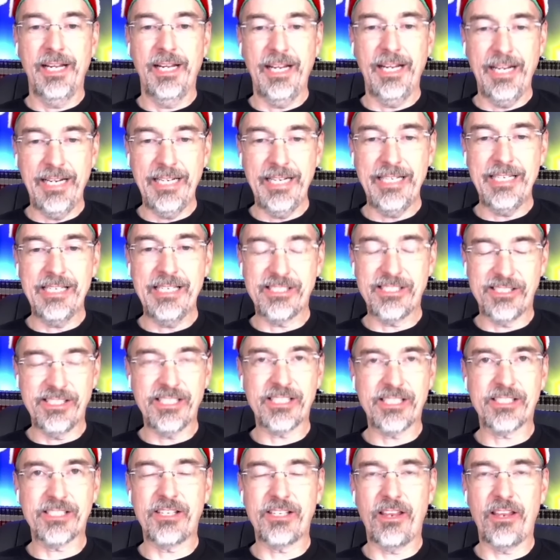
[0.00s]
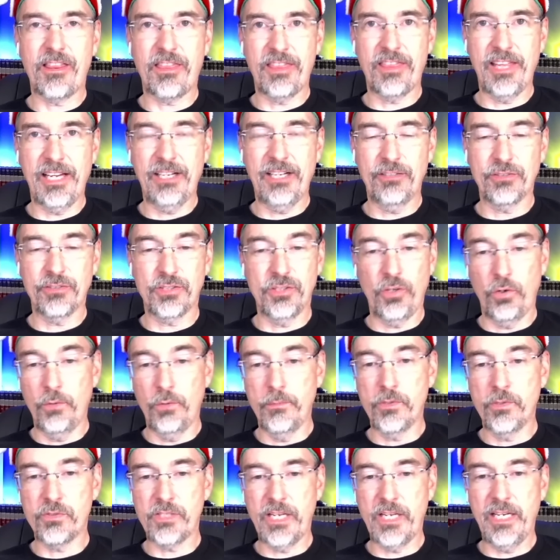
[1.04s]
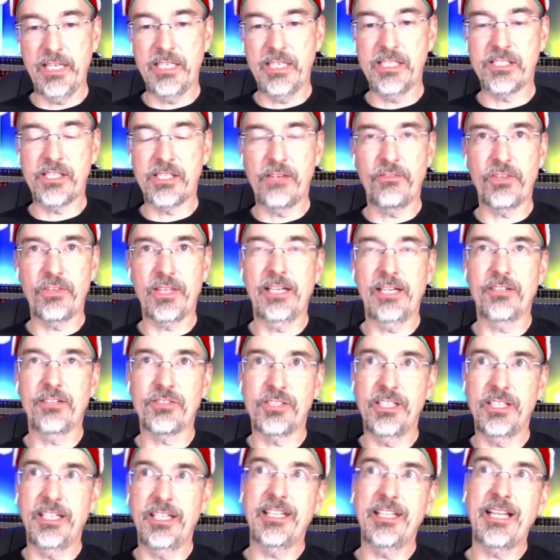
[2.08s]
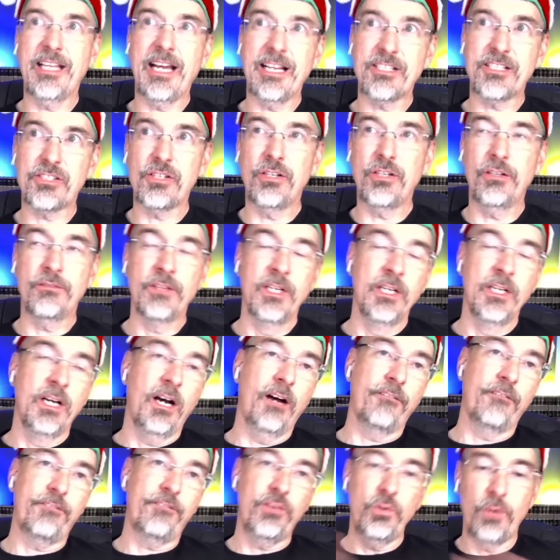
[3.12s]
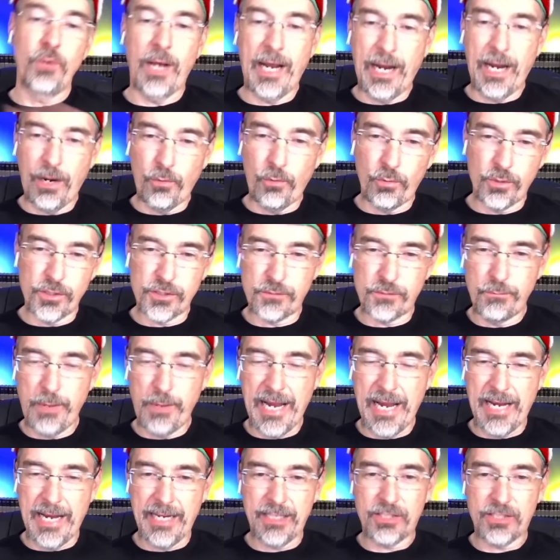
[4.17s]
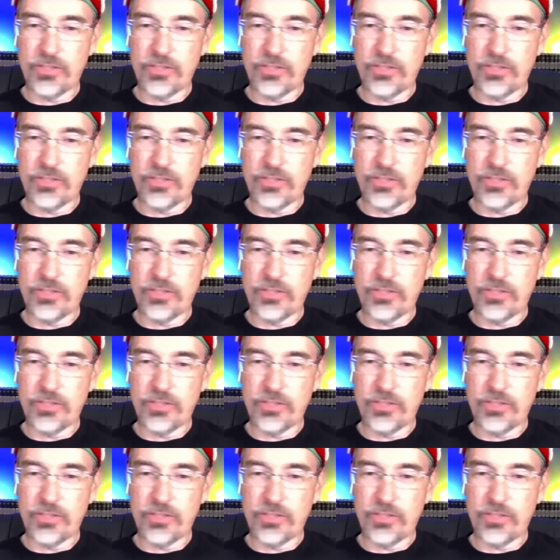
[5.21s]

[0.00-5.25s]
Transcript: 86,000, almost 87,000, and that's of a few hours back.